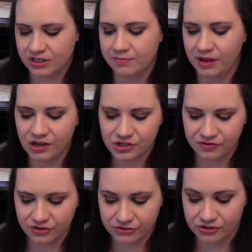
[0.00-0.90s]
to the beach
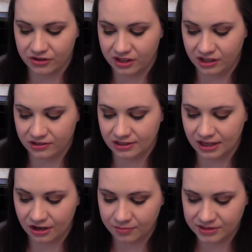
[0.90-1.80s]
if there's nothing else
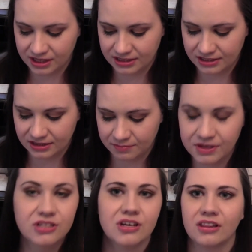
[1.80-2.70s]
there besides like the
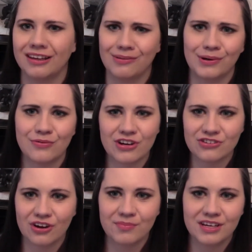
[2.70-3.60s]
beach and like one
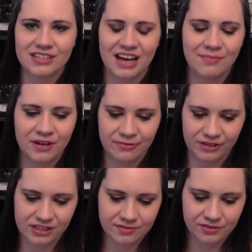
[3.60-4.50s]
restaurant, because I'm not
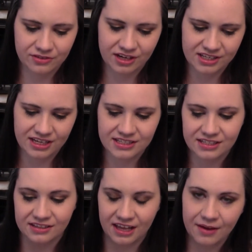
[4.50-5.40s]
really someone who just likes
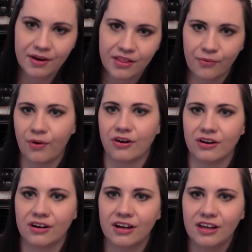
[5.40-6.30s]
to lay by the
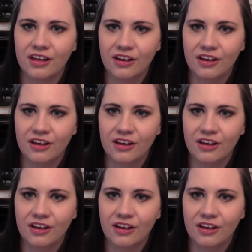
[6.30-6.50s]
water